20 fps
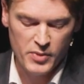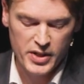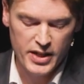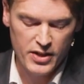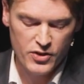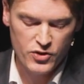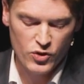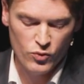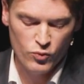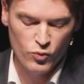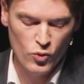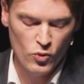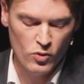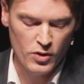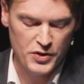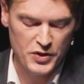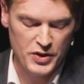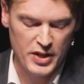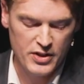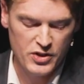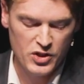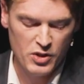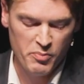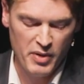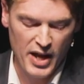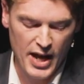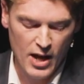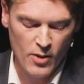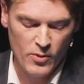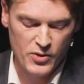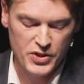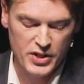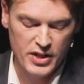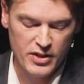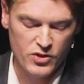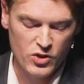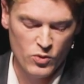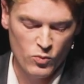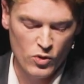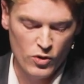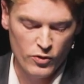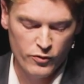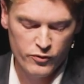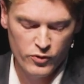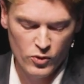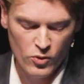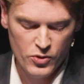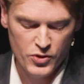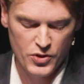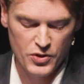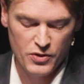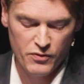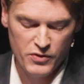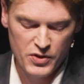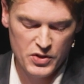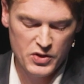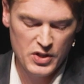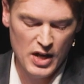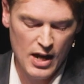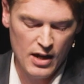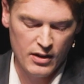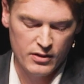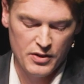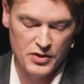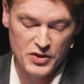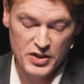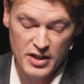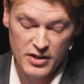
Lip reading: but against the rulers, against the powers, against the world forces of this darkness,